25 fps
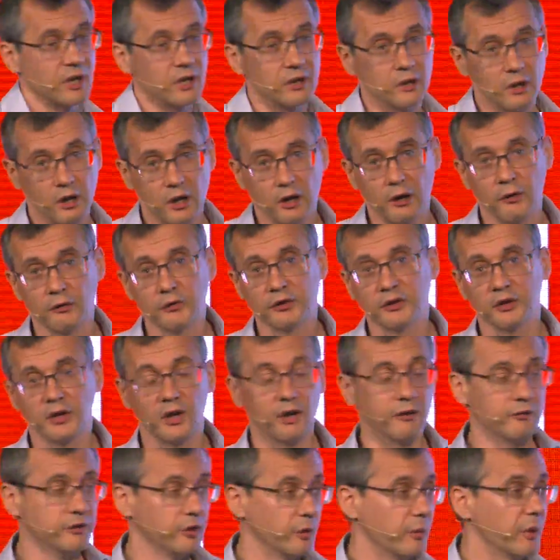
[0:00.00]
allows
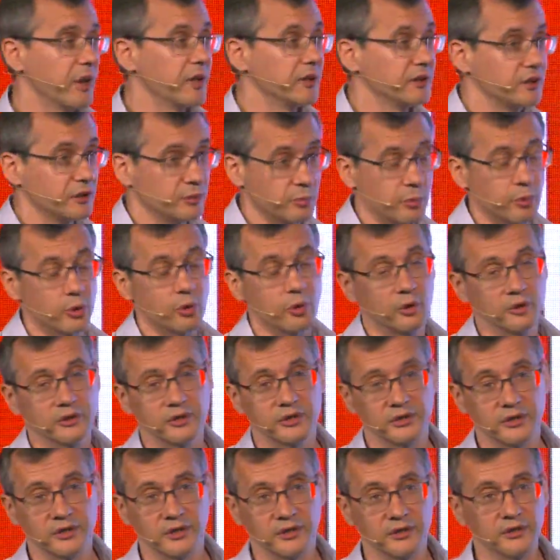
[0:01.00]
automated
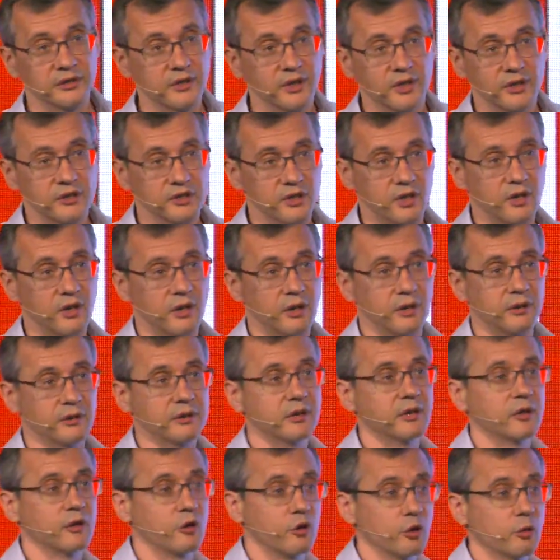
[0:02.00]
processes such
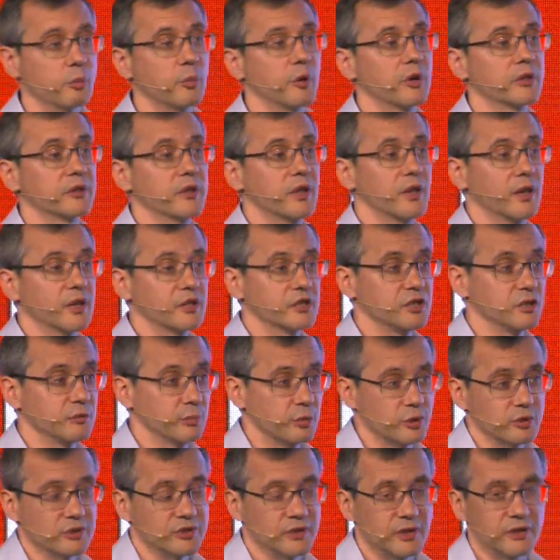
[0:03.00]
as corporate action
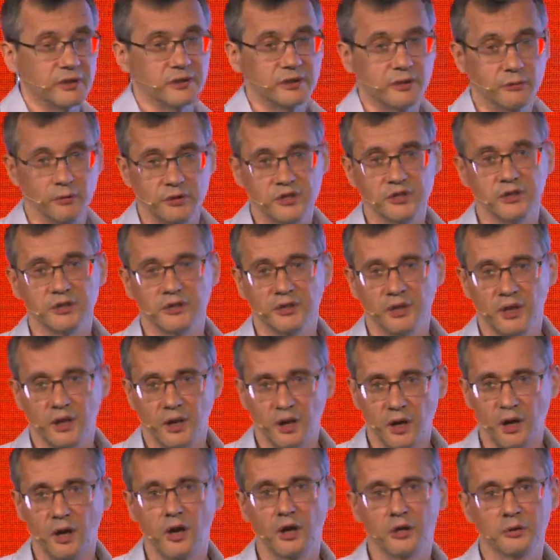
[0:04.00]
processing, which is a
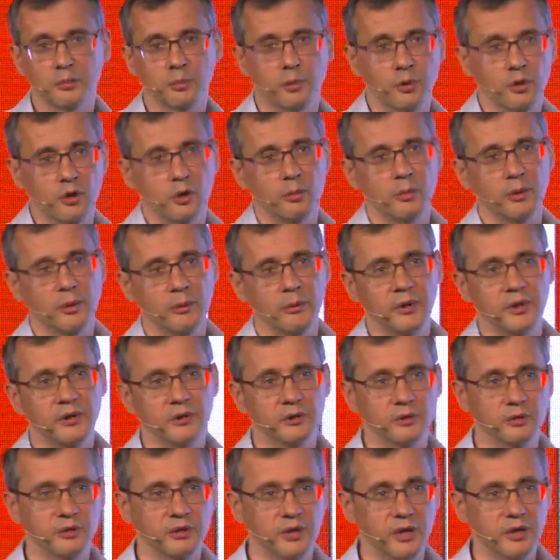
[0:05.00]
hard problem in
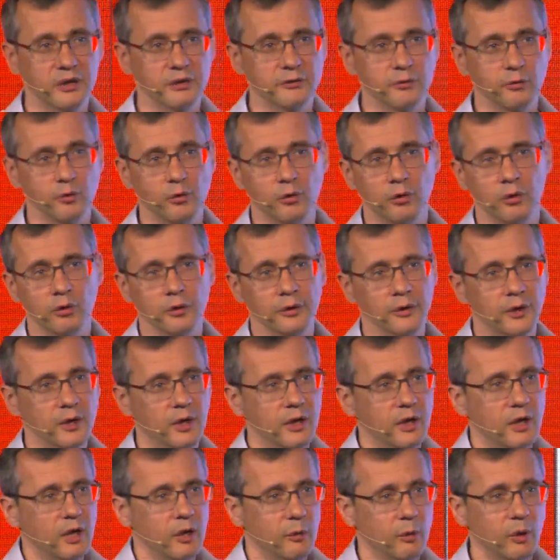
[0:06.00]
today's world.
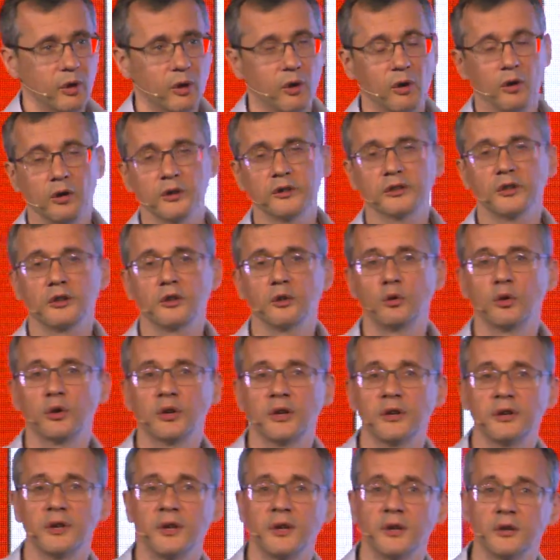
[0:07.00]
We're also
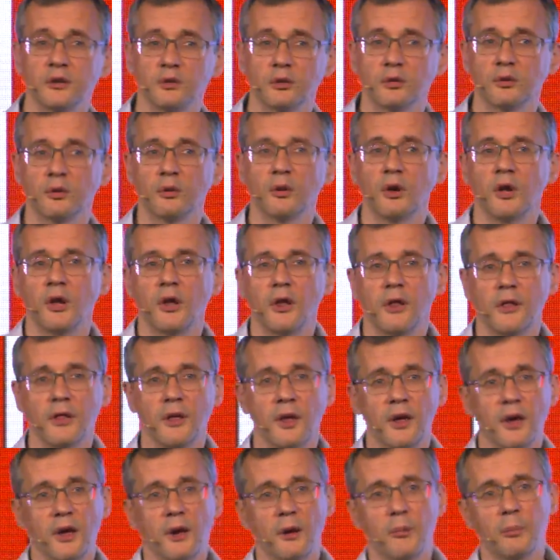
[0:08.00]
looking into
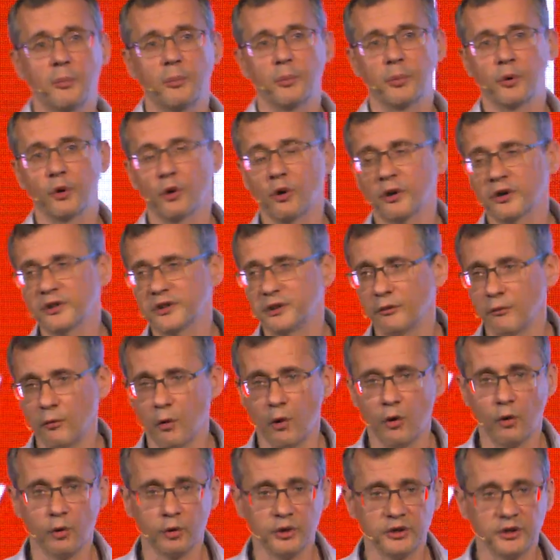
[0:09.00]
the proxy
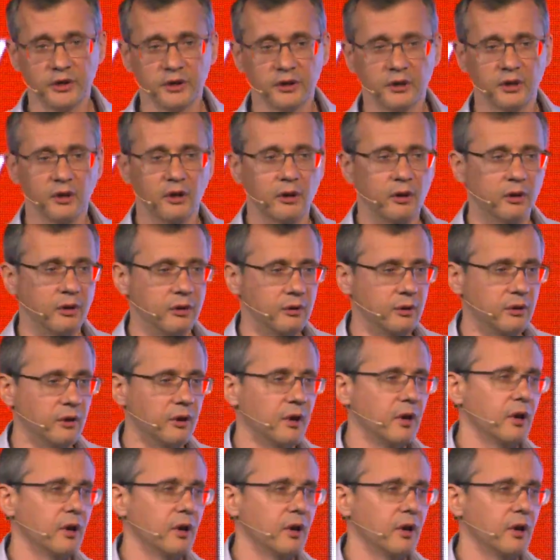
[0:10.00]
voting on